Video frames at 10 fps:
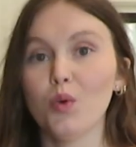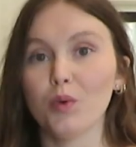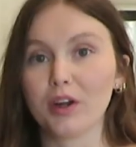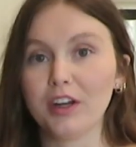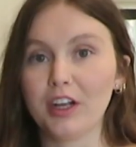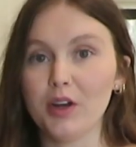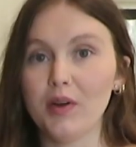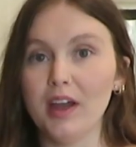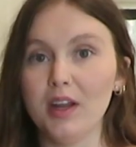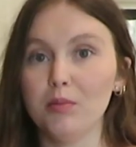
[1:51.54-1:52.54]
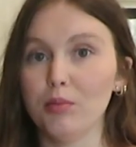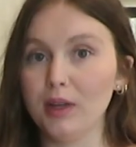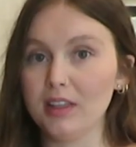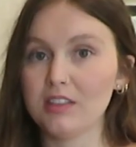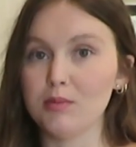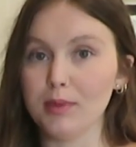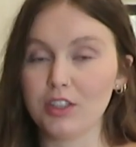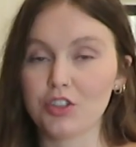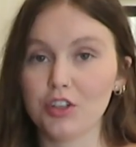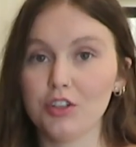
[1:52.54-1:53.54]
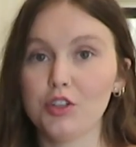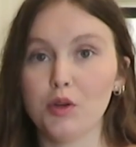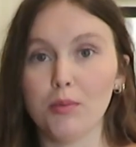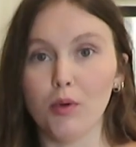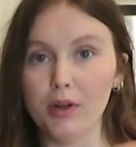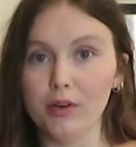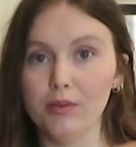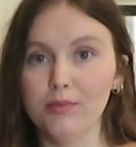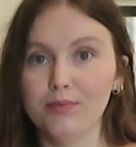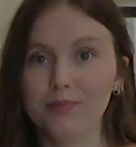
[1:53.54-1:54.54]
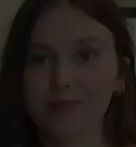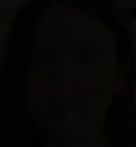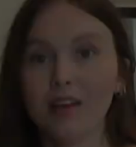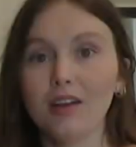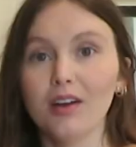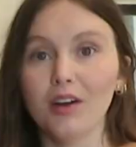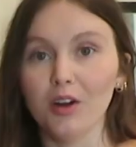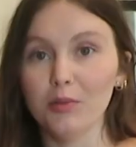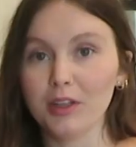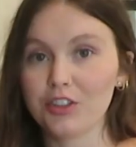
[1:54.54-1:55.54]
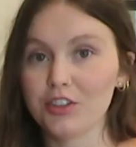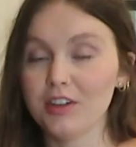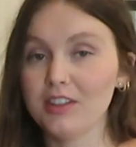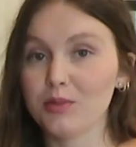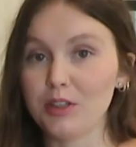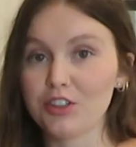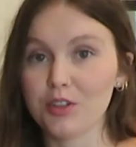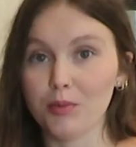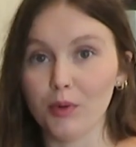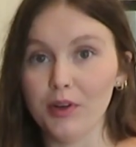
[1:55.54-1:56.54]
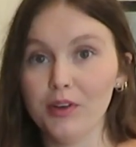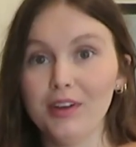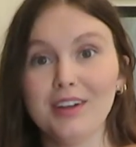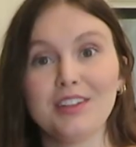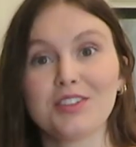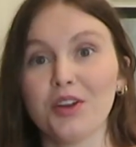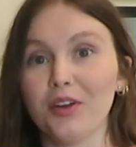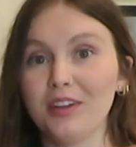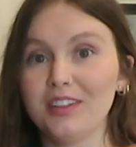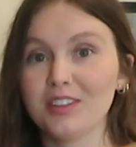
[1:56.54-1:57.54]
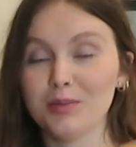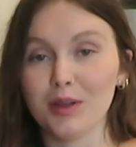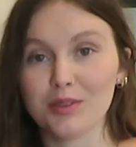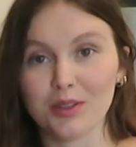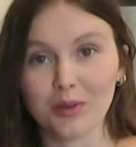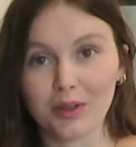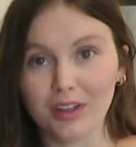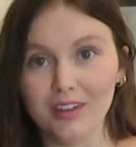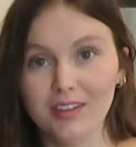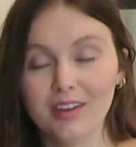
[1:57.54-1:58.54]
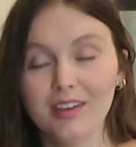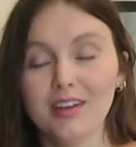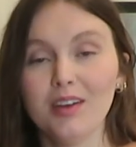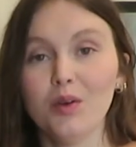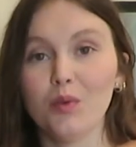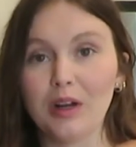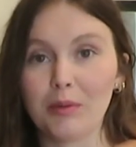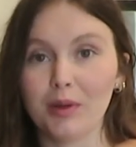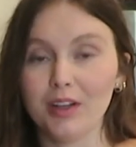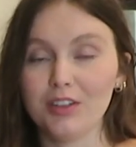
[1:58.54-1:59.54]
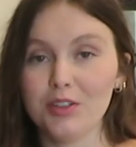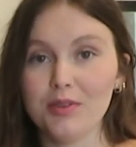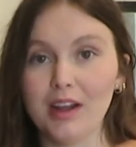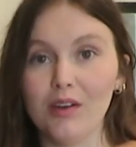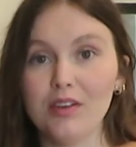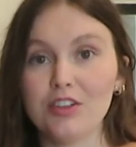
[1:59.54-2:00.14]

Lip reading: we're going to go ahead and bring this mixture to a boil. Our mixture has reached a boil and it's starting to smell so good. What I'm going to do now